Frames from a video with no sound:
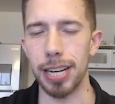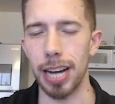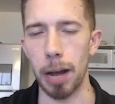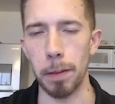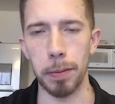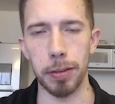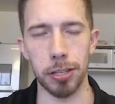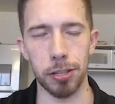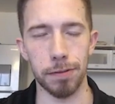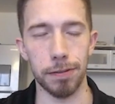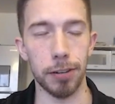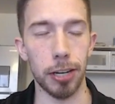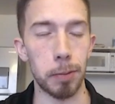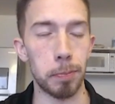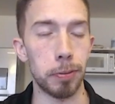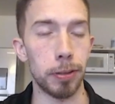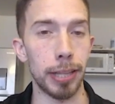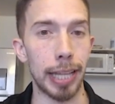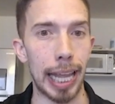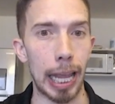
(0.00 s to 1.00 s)
I mean, it's very
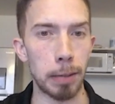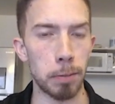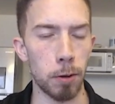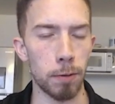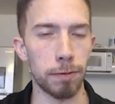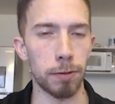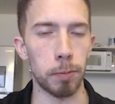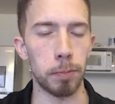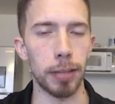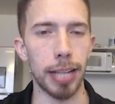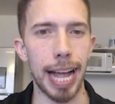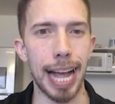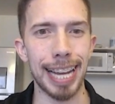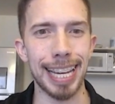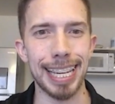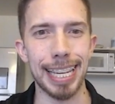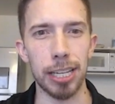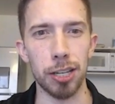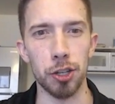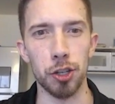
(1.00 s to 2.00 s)
playable for black
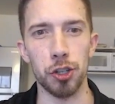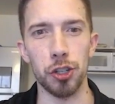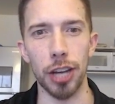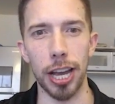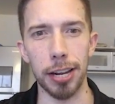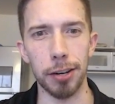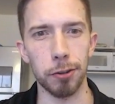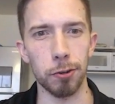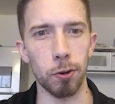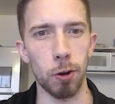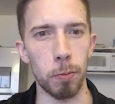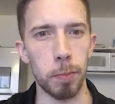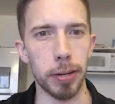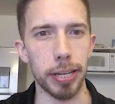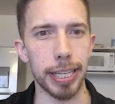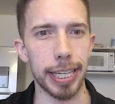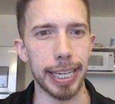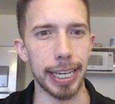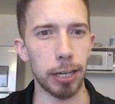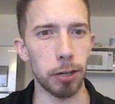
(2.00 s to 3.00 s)
in general, but
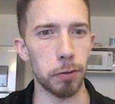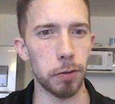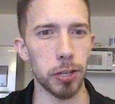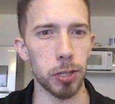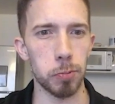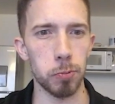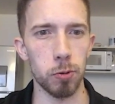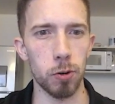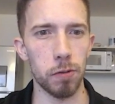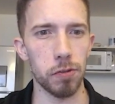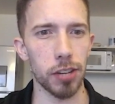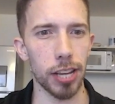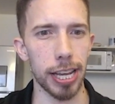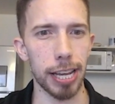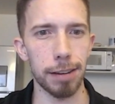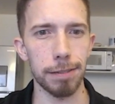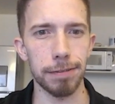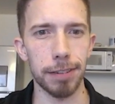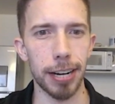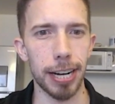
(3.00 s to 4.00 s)
here these moves
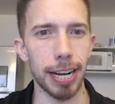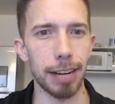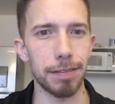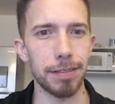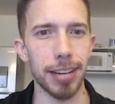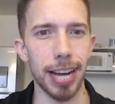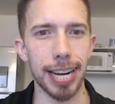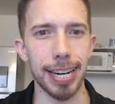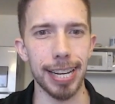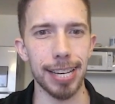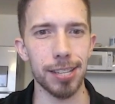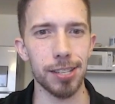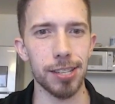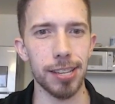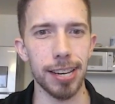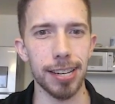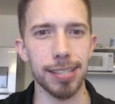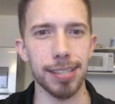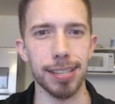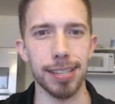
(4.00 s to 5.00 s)
a5, knight
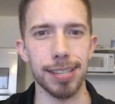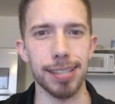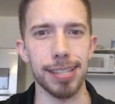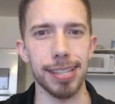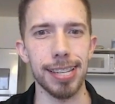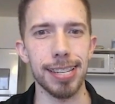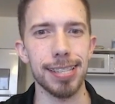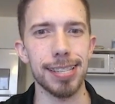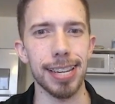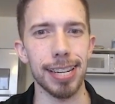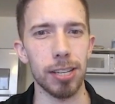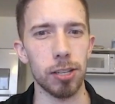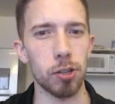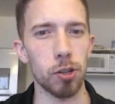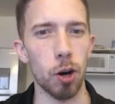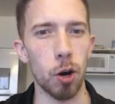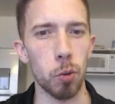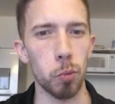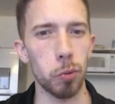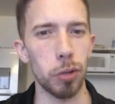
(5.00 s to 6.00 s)
a6, and c6
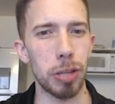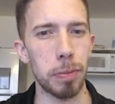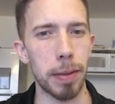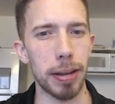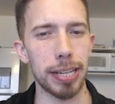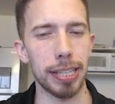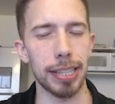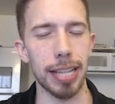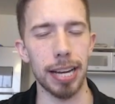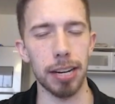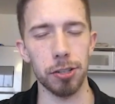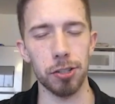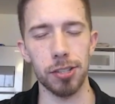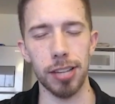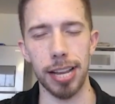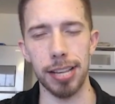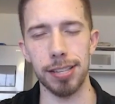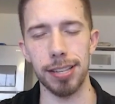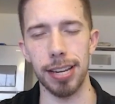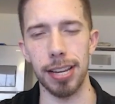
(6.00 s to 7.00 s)
don't really make a lot of
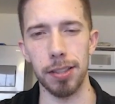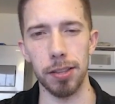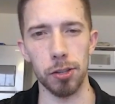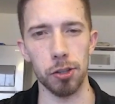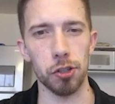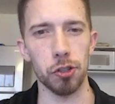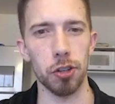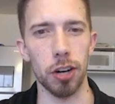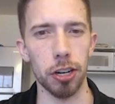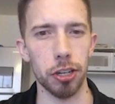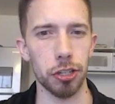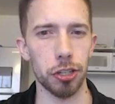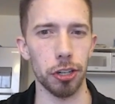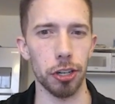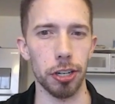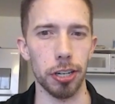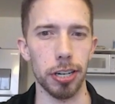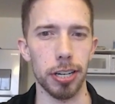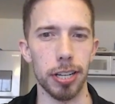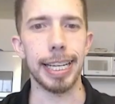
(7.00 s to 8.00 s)
sense in this
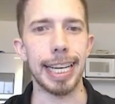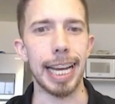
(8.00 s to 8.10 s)
structure.